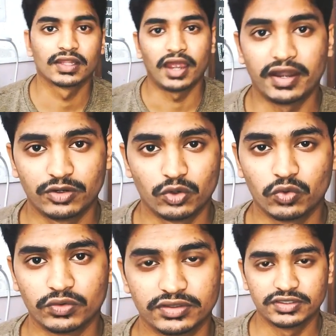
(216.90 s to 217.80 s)
And no,
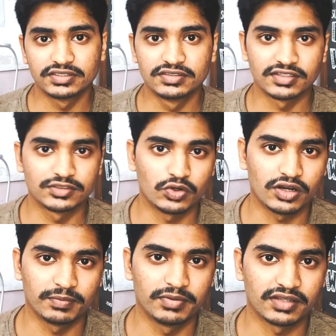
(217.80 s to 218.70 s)
this does not
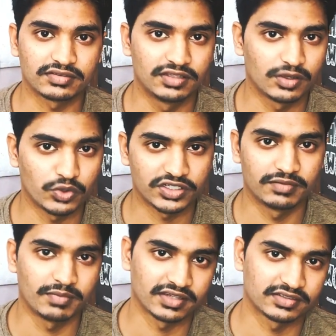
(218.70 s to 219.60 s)
replace the question
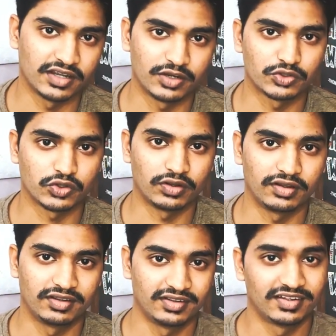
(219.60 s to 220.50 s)
banks that you saw.
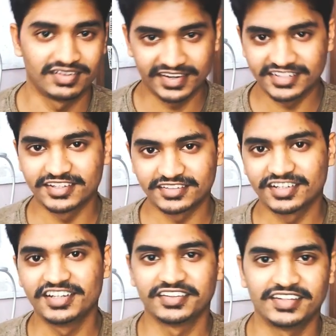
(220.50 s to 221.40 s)
Let's just
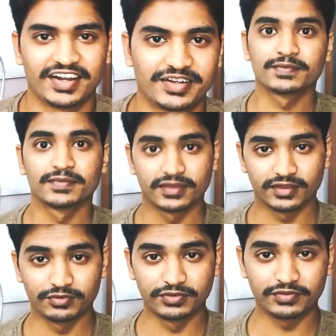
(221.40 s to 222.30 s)
clear that.
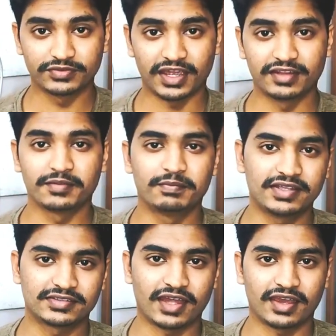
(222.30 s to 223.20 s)
The fifth and the
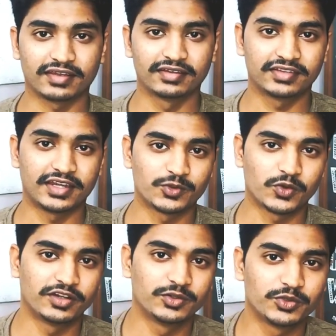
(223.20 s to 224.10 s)
best hack that you
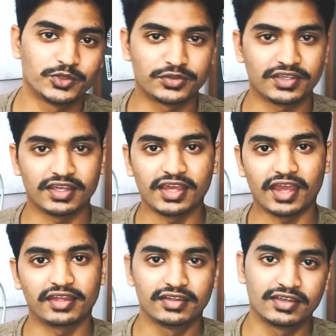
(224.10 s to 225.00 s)
can do using A
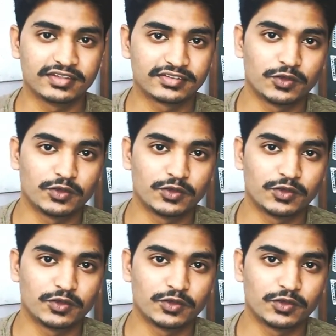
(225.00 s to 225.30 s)
I is